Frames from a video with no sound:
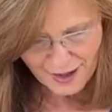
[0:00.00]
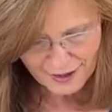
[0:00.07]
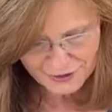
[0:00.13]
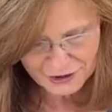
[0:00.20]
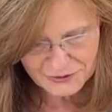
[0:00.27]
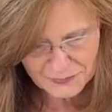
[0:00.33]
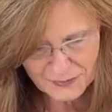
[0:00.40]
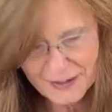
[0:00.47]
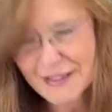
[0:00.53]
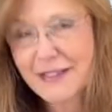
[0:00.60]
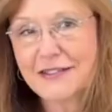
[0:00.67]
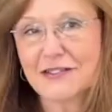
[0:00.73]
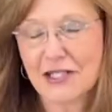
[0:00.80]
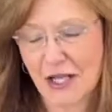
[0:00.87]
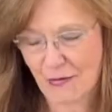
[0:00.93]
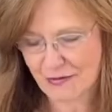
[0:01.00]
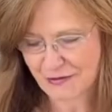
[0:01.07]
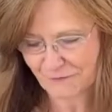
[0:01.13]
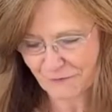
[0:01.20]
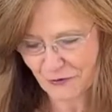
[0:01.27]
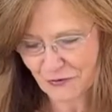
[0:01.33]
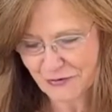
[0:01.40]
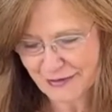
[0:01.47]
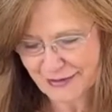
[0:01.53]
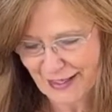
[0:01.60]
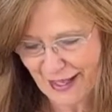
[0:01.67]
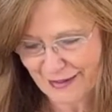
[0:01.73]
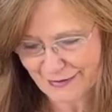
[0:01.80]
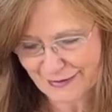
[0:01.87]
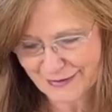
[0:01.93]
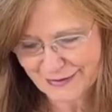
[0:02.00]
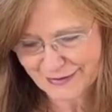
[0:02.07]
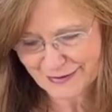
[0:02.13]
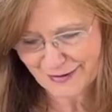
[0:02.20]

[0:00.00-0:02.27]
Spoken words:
just because, you know, as a food stylist,